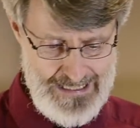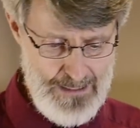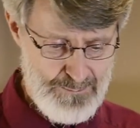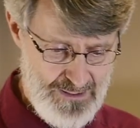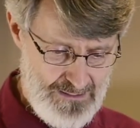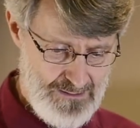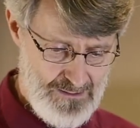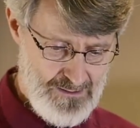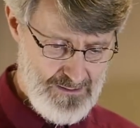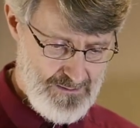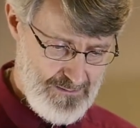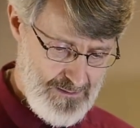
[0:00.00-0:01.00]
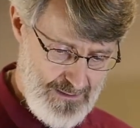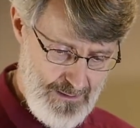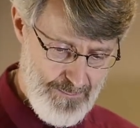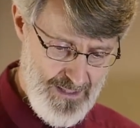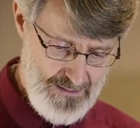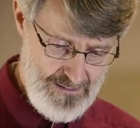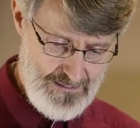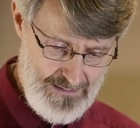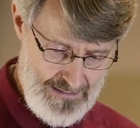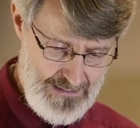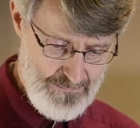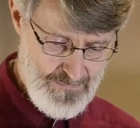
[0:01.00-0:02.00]
that peace in the mighty
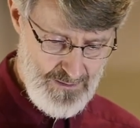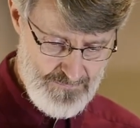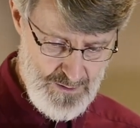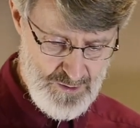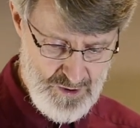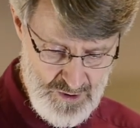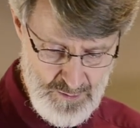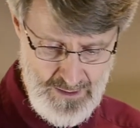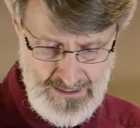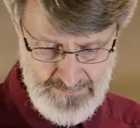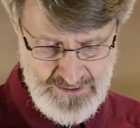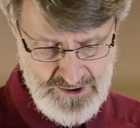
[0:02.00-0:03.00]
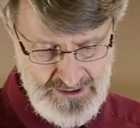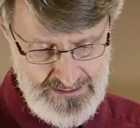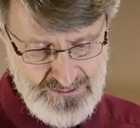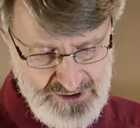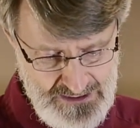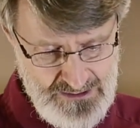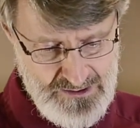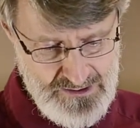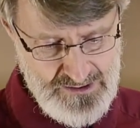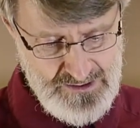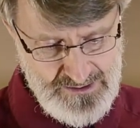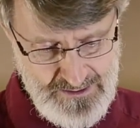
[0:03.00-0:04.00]
name of Yeshua HaMashiach,
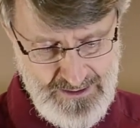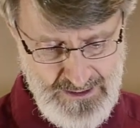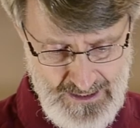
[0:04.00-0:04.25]
Jesus,